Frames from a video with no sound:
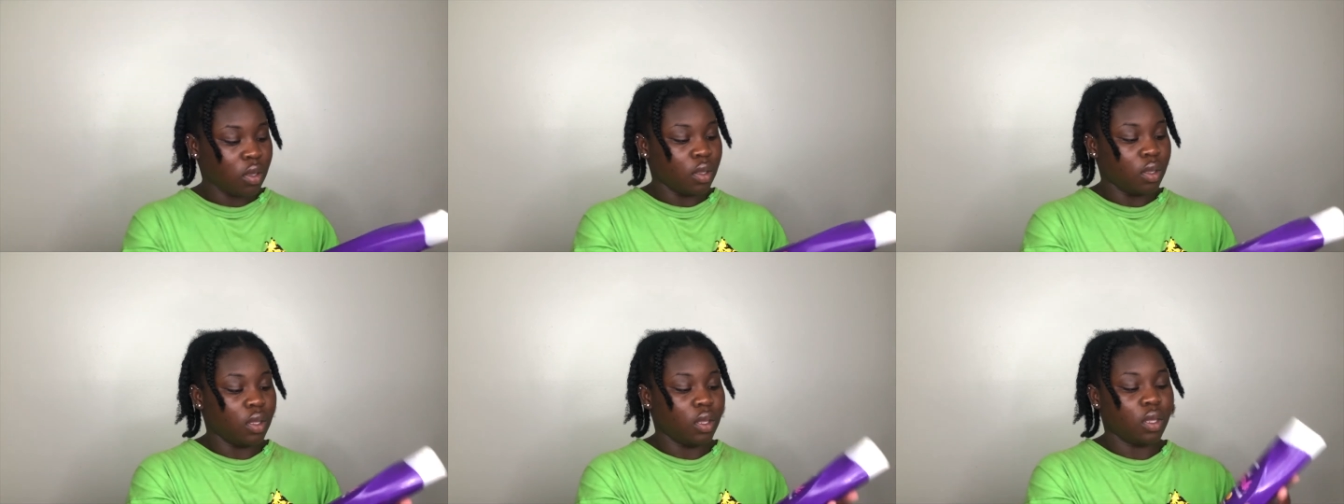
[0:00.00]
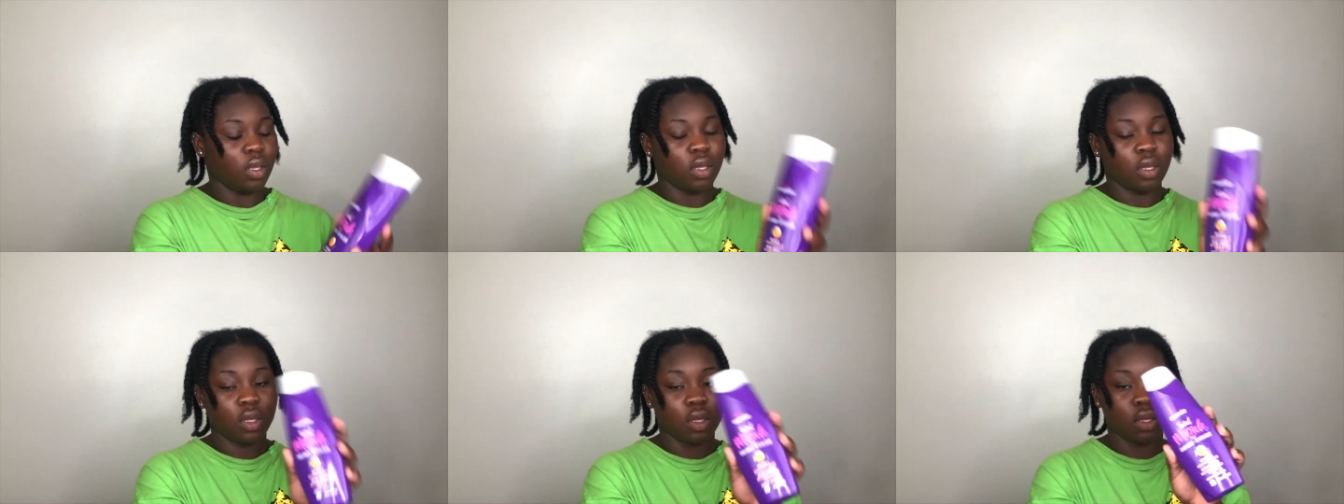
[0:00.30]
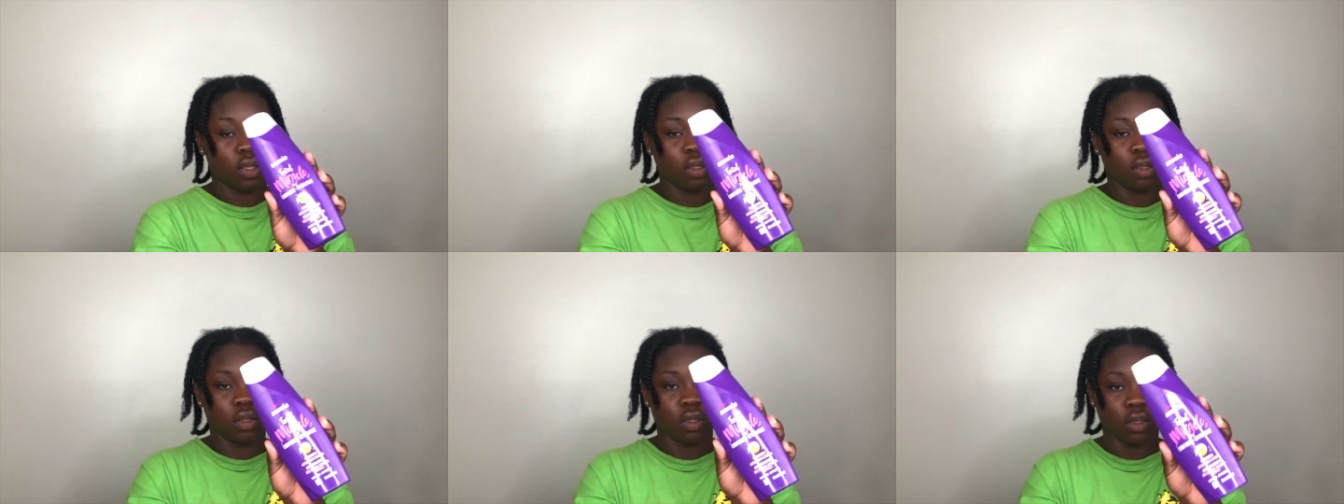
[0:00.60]

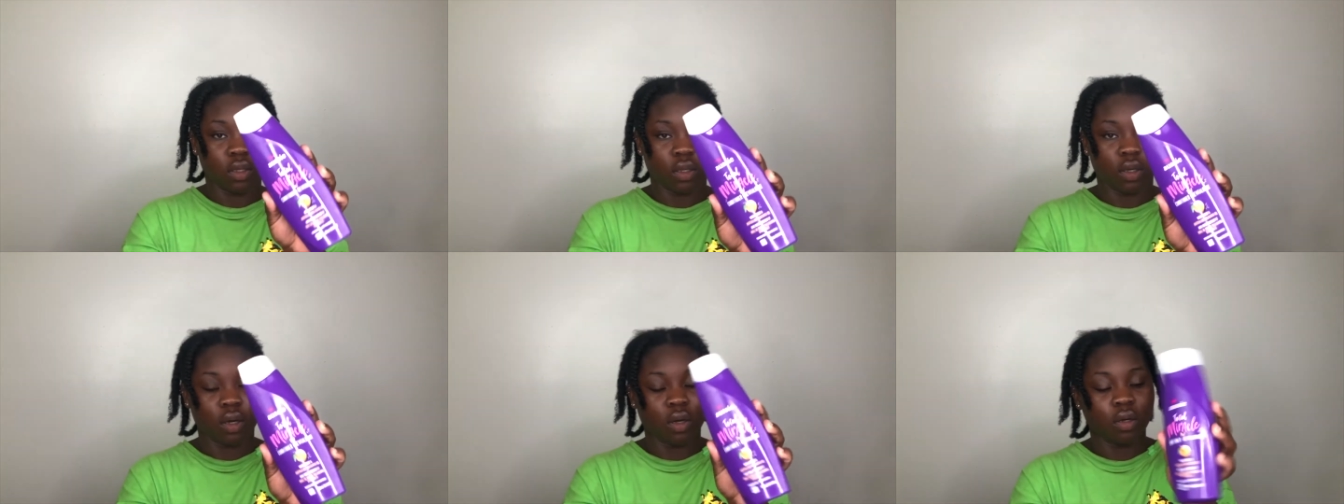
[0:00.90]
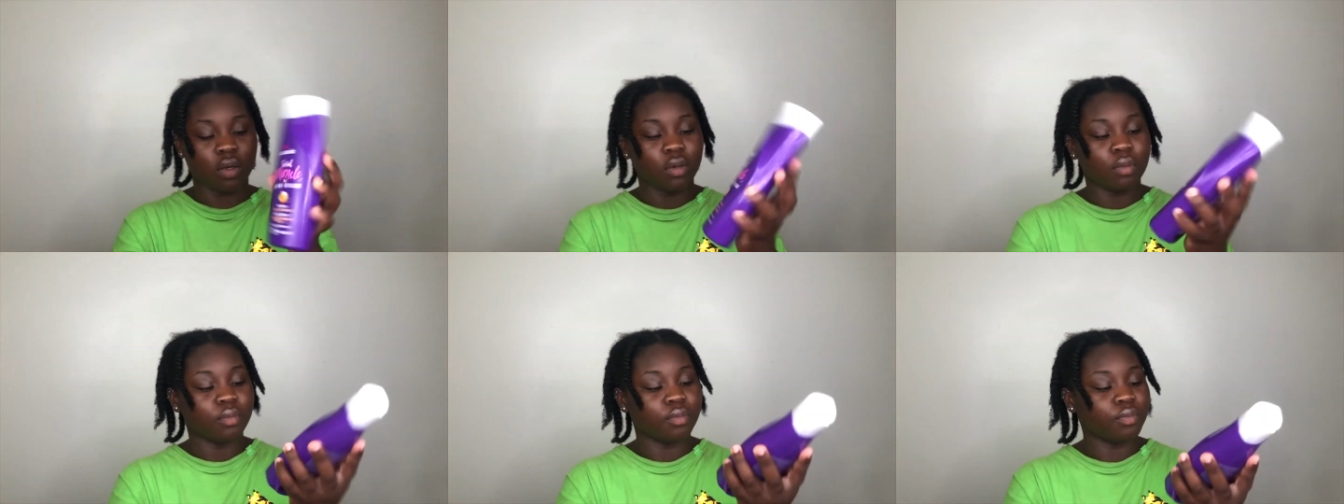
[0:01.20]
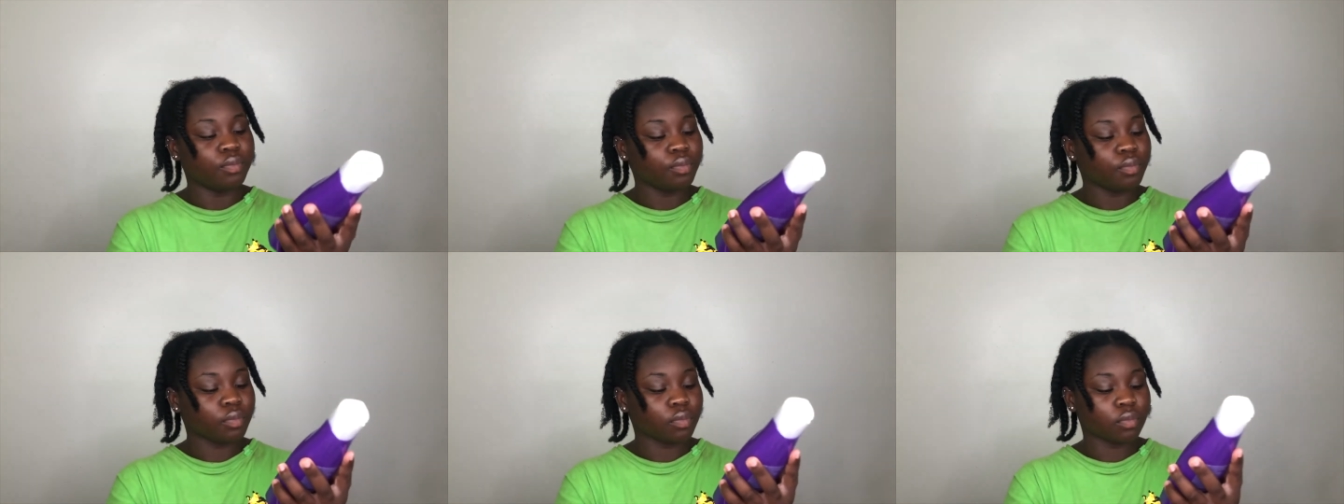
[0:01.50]
and the
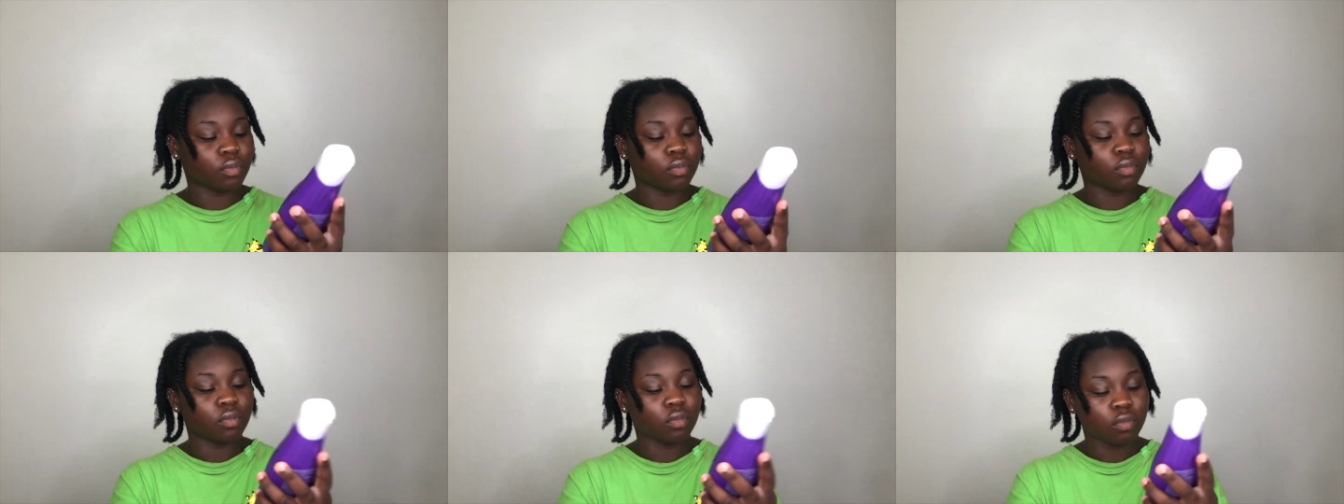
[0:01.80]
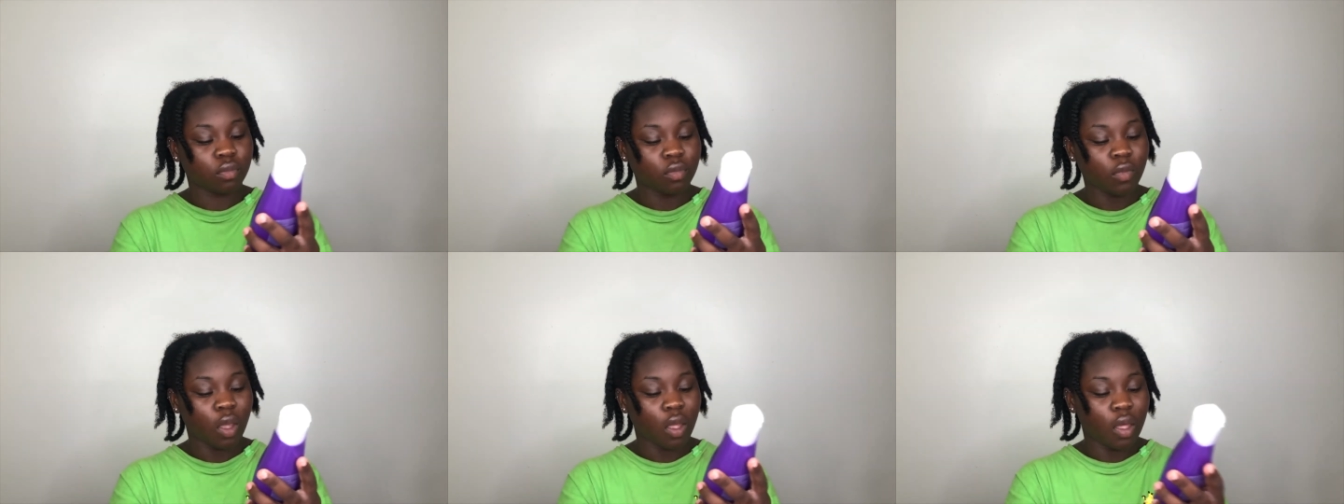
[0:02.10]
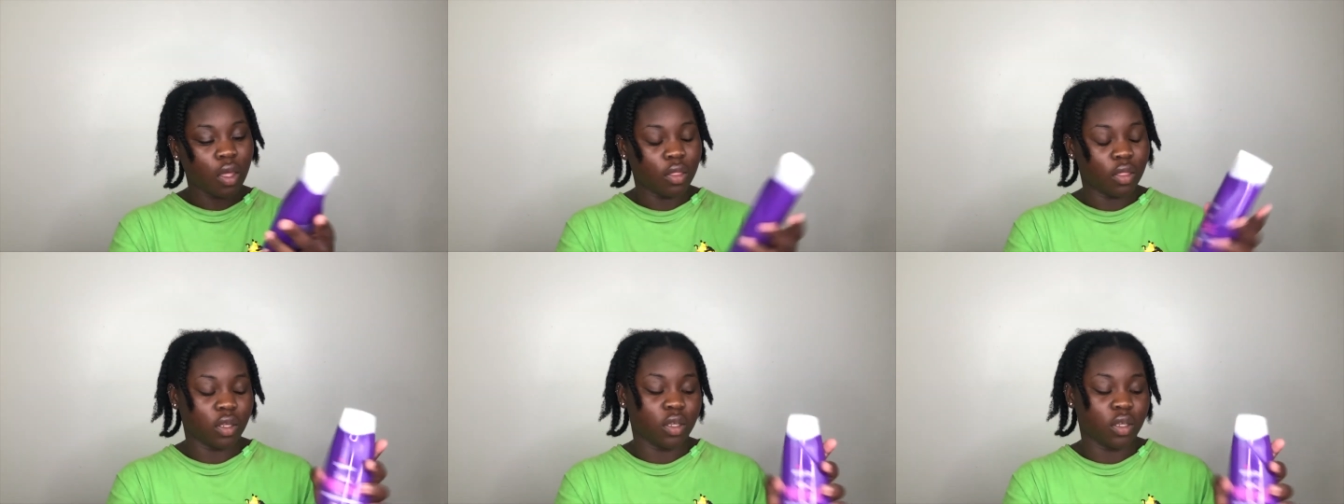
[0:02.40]
um, the